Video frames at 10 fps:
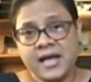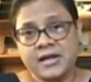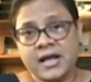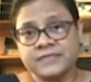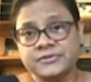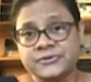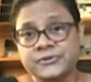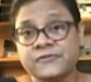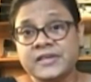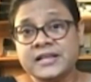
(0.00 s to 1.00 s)
as a
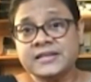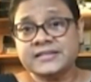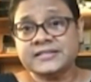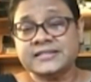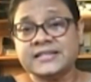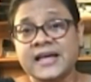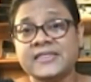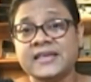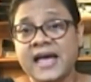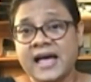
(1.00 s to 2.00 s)
result of illnesses that
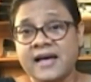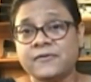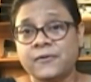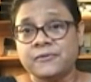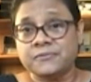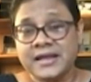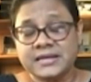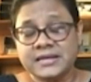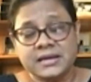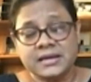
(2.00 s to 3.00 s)
they have
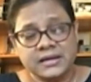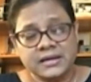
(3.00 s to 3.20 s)
already.